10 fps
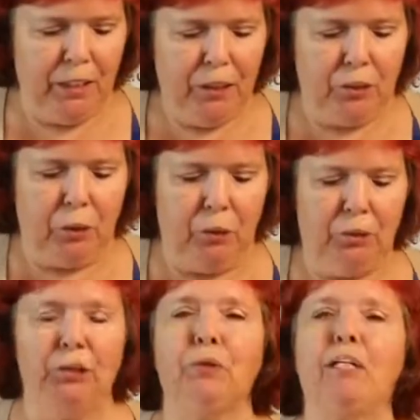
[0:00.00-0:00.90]
So
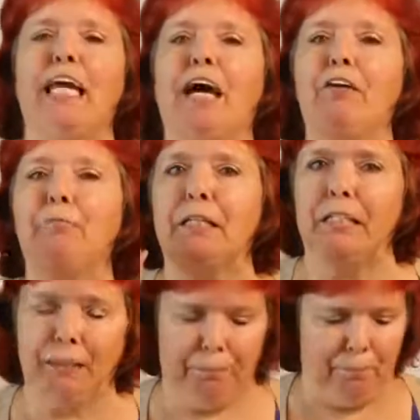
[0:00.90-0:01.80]
your
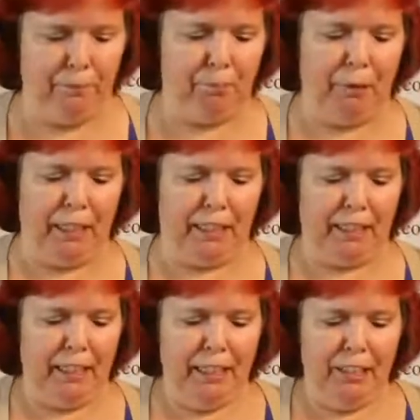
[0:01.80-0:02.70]
accountability buddy.
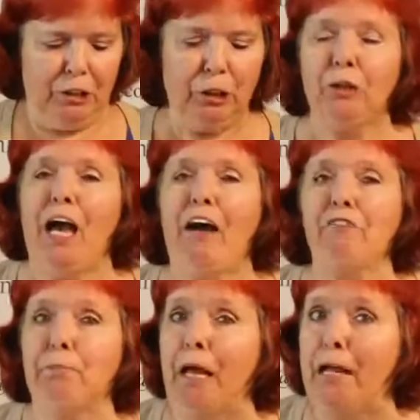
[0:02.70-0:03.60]
Do you have
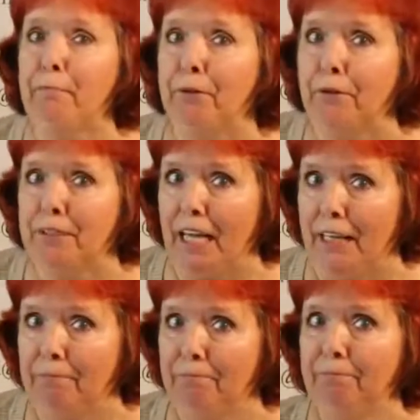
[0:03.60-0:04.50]
your paper
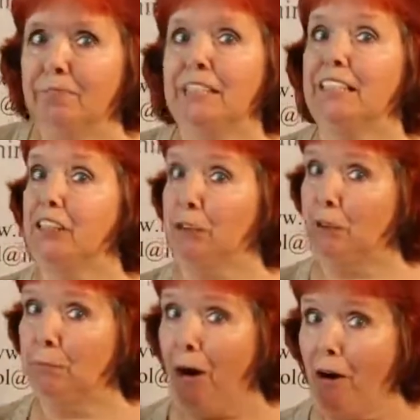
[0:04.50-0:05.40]
done? It's due
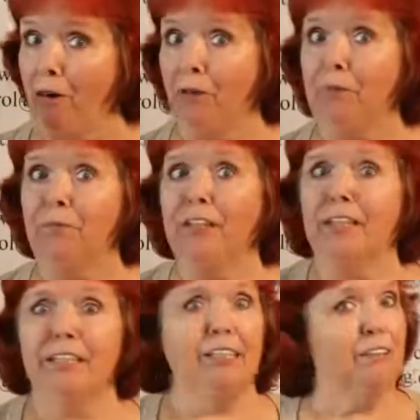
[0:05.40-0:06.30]
tomorrow.
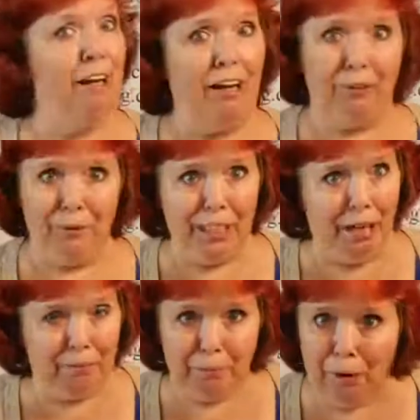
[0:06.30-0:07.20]
You're not going
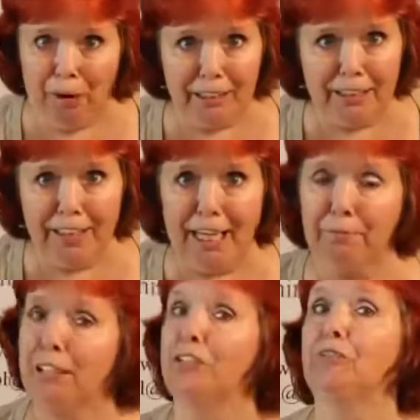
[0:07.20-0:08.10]
out to party tonight
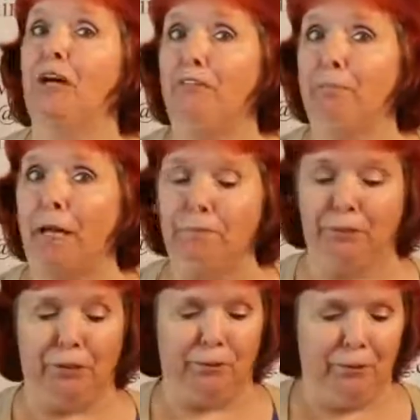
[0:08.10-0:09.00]
because you have a paper
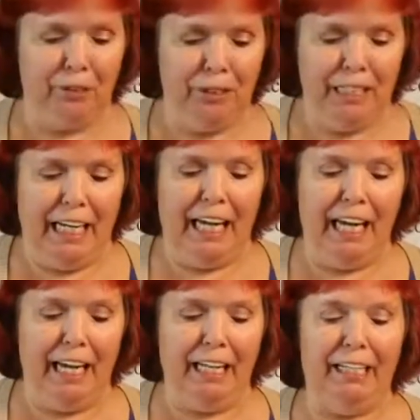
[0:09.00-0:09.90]
due.
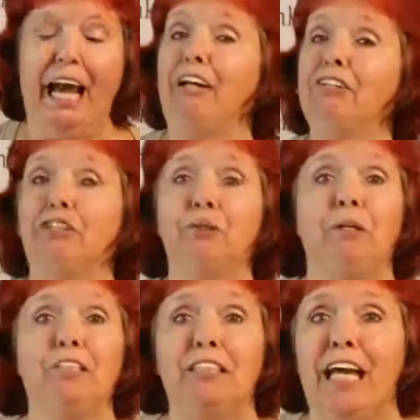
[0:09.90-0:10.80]
And how did you do
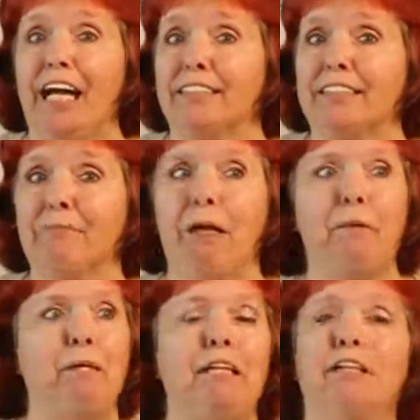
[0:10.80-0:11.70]
on your test? And
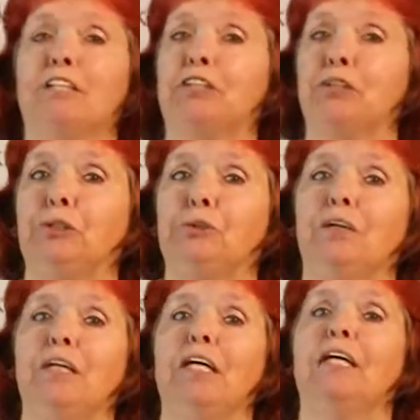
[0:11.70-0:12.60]
maybe to,
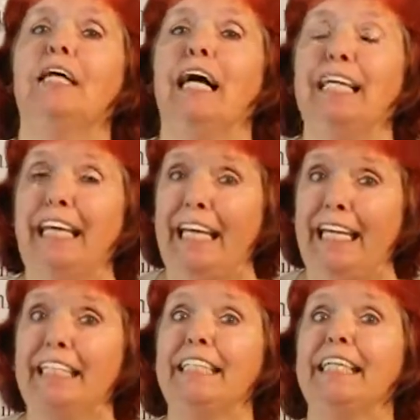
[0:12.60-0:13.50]

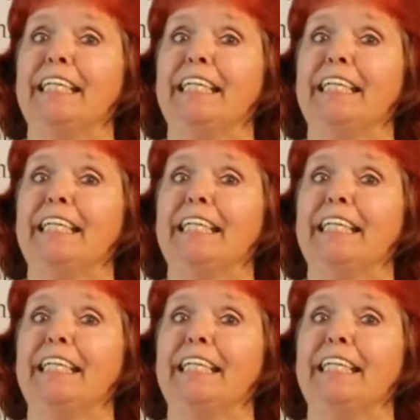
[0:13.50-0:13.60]
again,